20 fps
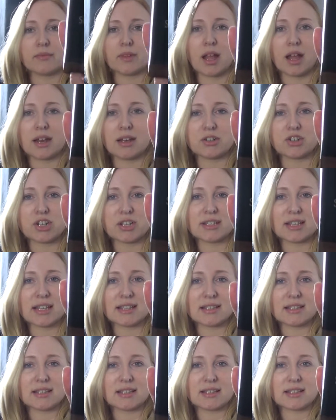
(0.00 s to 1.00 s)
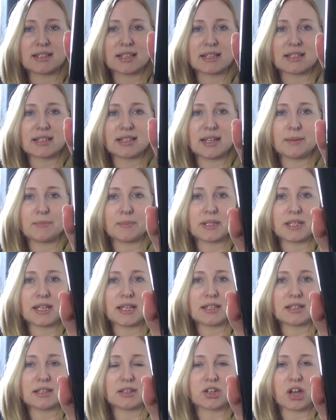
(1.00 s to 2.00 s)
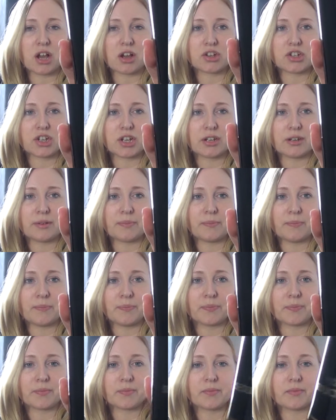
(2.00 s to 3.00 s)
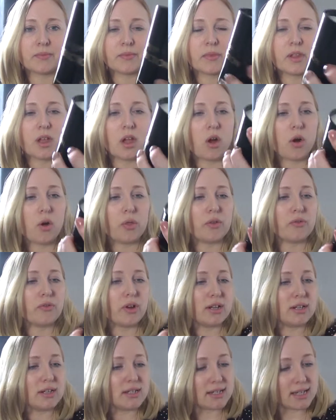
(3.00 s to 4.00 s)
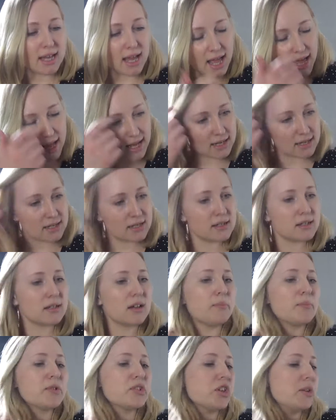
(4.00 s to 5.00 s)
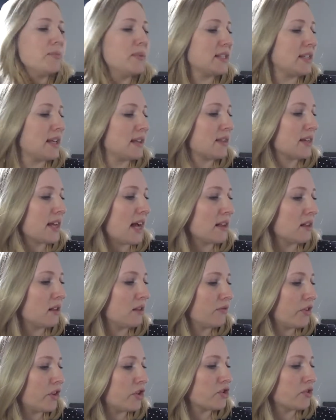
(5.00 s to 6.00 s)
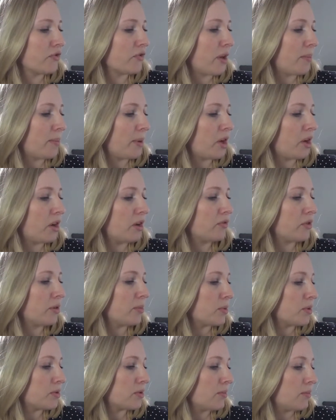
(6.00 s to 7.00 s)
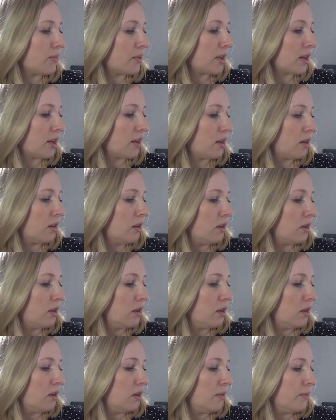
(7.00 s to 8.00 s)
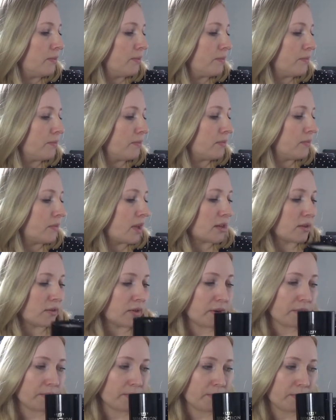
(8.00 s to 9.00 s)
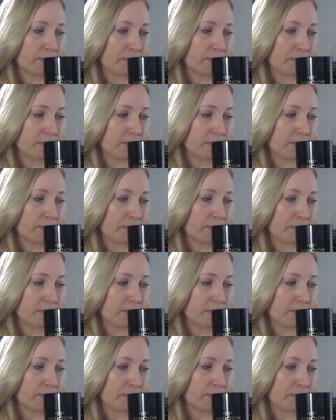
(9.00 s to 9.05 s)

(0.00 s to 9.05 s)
And it just says Lipsy Seduction on the front, and I presume it's like the candle version of their perfume or something. I don't know.